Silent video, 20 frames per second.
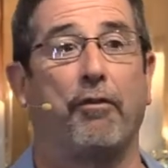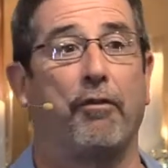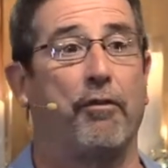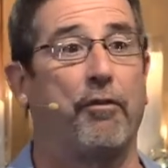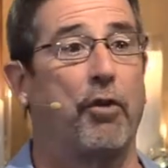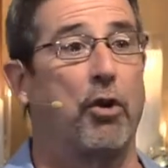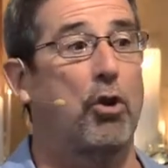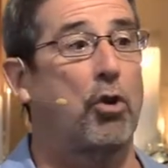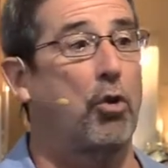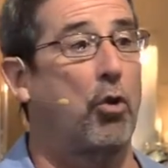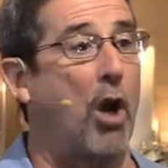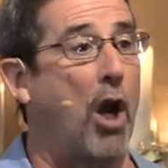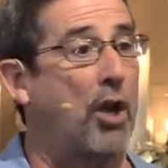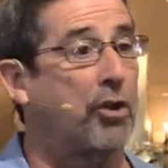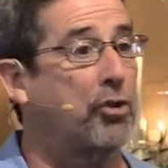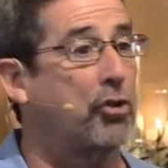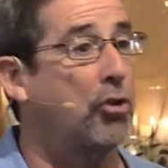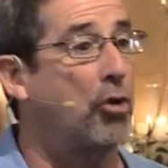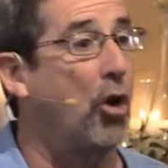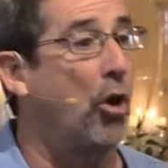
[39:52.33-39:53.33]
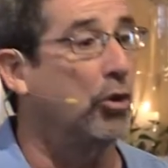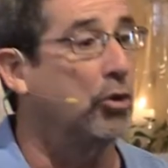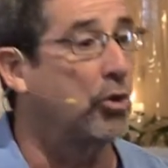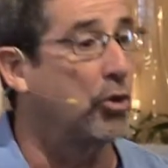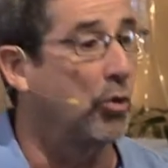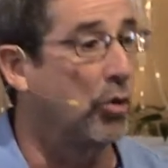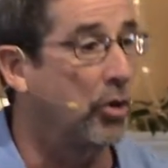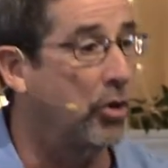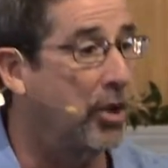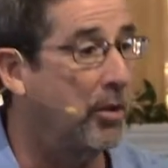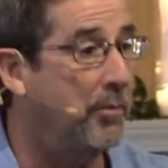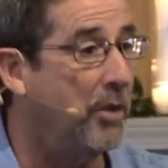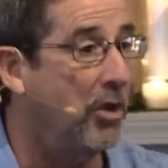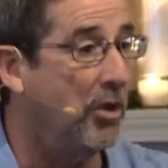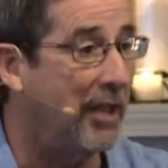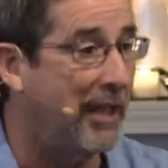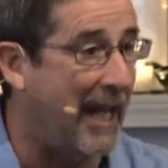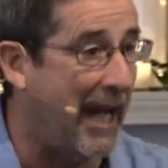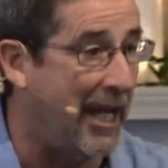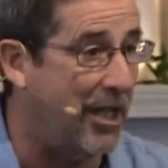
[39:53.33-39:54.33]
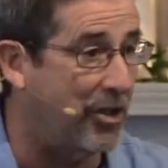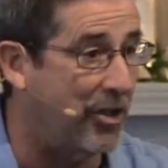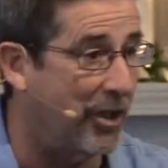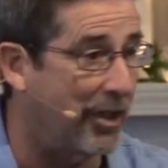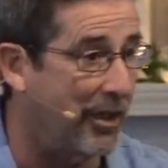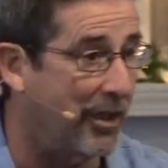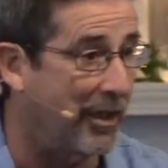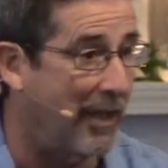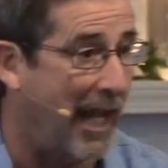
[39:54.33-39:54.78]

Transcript: for cross cultural communication.